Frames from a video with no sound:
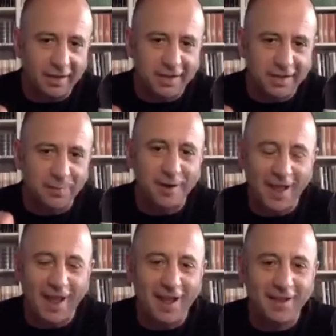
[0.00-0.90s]
Deborah
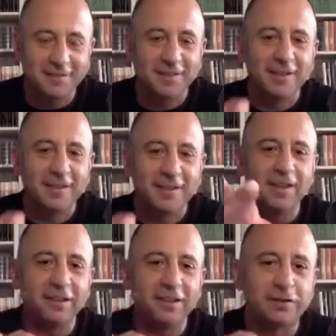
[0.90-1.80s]
has
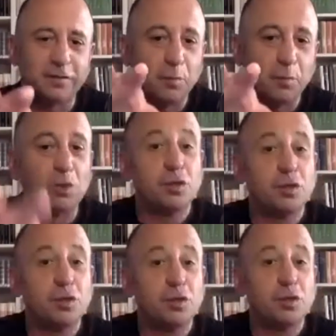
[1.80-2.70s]
is the
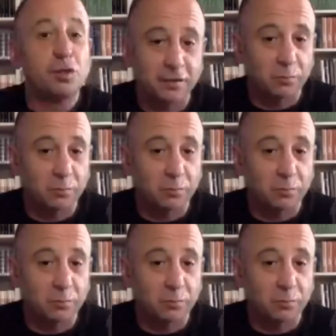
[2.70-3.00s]
Bologna vineyard,